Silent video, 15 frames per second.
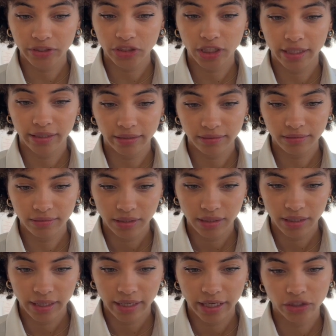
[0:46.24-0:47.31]
channel,
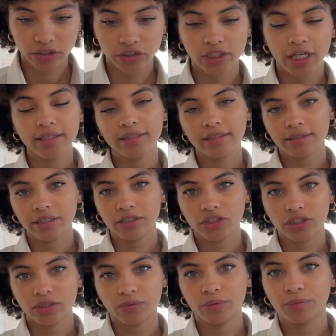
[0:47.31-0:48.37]
and your chat
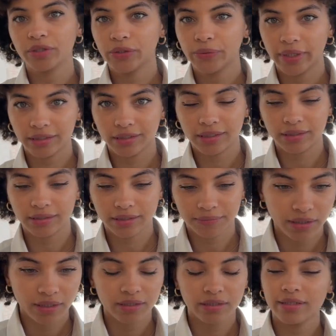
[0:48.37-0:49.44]
discussion will be created.
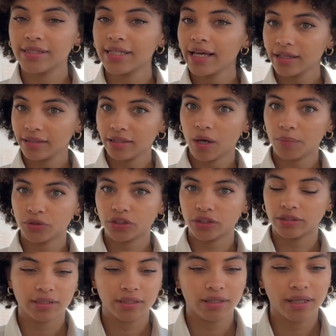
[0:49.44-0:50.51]
The second
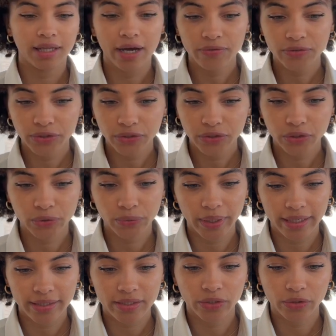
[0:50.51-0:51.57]
option allows you to
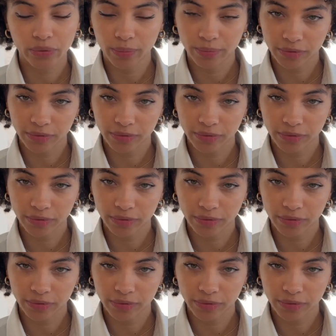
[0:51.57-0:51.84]
create a group